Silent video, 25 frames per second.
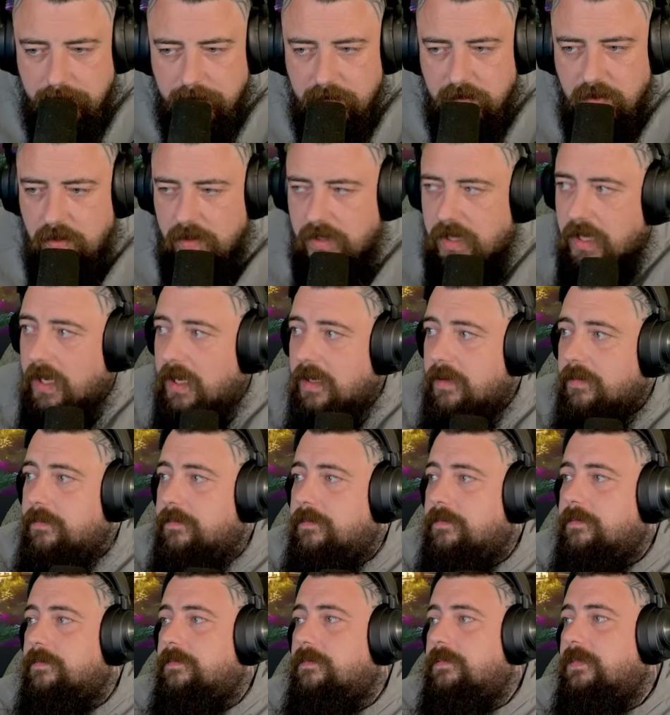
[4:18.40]
Okay.
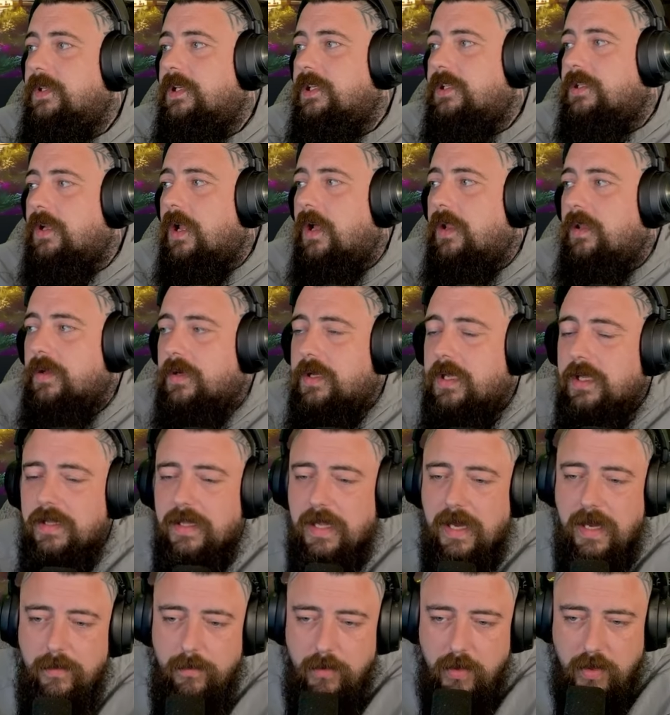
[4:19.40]
Not looking
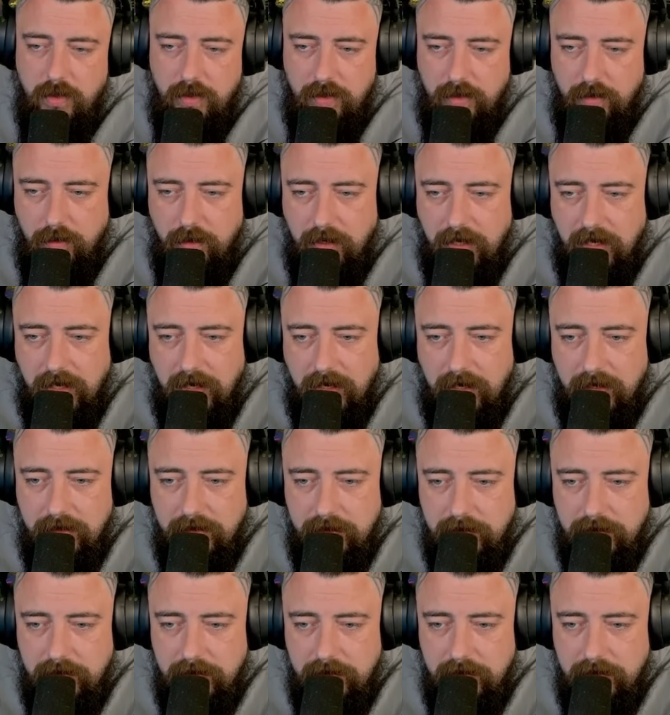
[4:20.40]
like we're going to... I